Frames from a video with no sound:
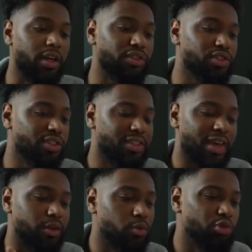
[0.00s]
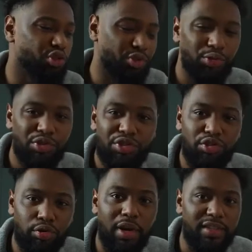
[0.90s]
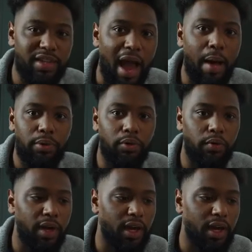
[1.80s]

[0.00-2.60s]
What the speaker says: It's just that you just trust Apple.